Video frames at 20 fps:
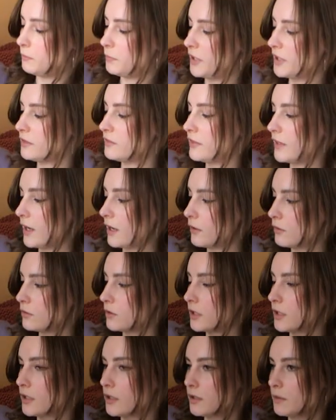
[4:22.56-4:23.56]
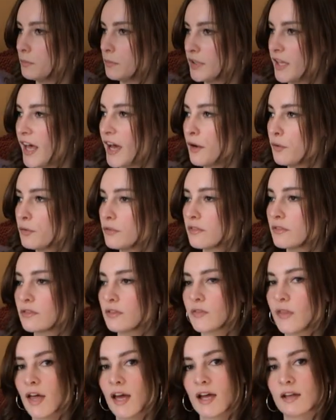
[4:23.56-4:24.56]
button-down blouse
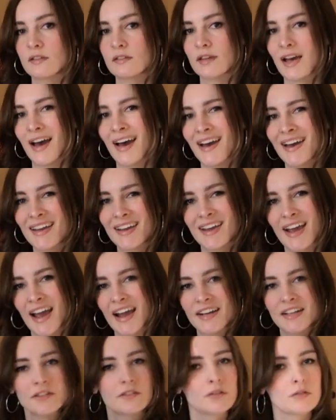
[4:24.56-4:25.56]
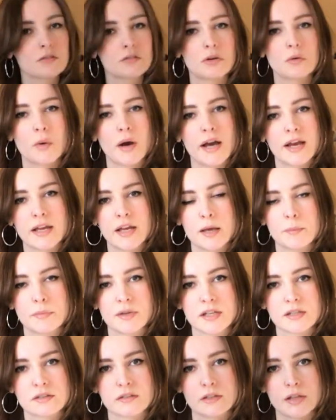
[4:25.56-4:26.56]
that I kind of don't know why I
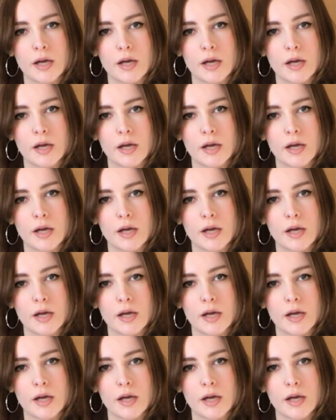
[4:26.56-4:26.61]
picked it